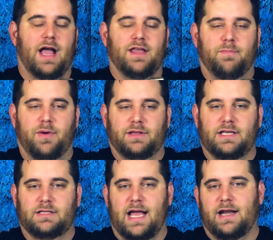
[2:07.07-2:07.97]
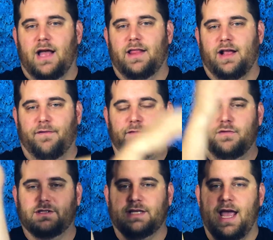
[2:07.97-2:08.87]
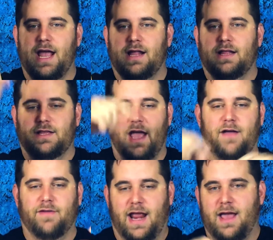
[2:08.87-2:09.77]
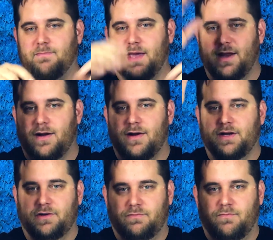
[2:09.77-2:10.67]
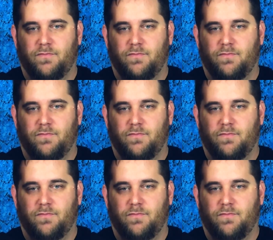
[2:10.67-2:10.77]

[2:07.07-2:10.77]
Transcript: and you put this end on like a food scale, and you have an amp meter, and you